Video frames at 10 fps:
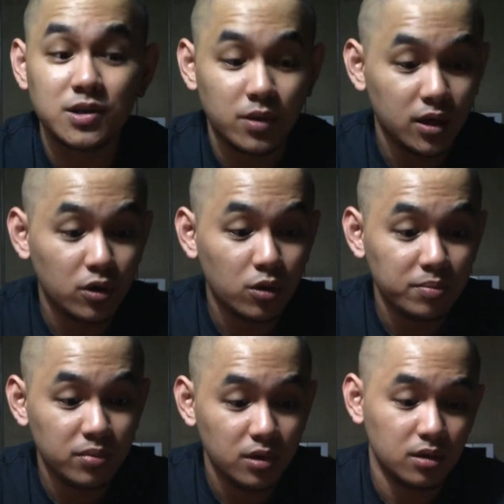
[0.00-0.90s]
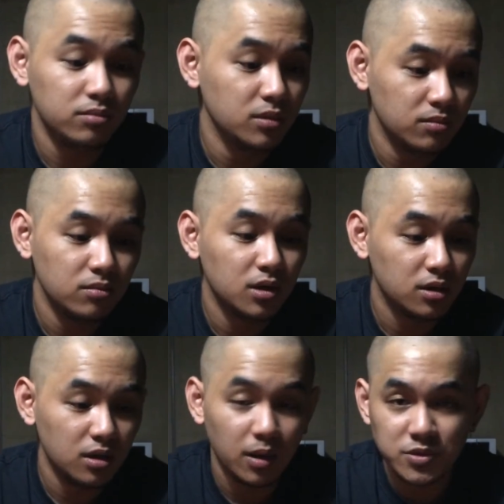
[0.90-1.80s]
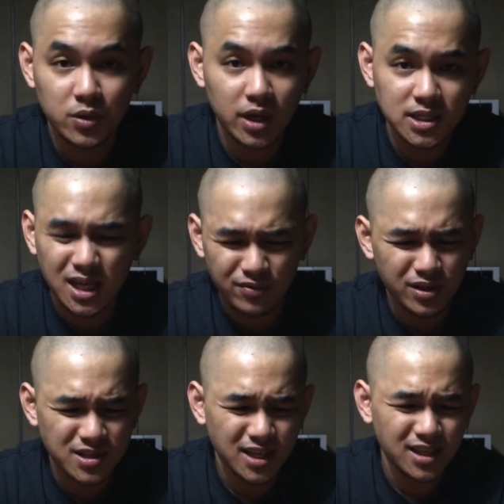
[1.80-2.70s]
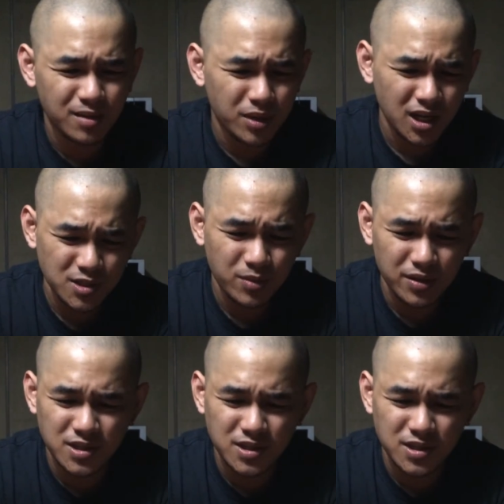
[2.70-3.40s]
So I hope it helps you guys out if you decide to get a box mod.